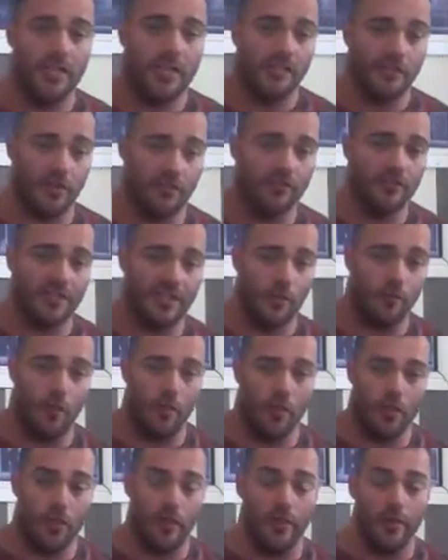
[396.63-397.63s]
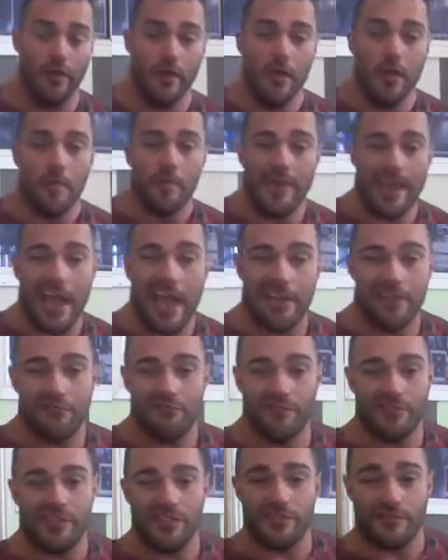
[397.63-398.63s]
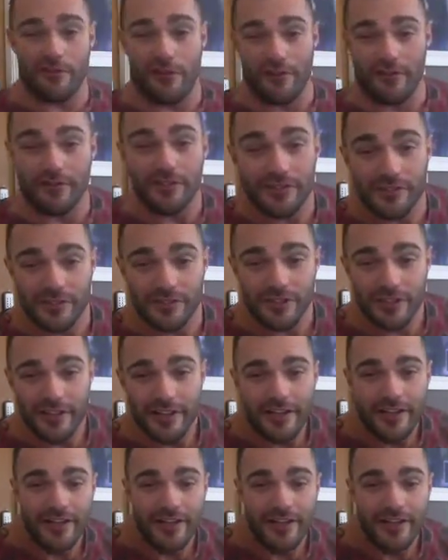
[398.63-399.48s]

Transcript: is obviously one of the pierre de resistance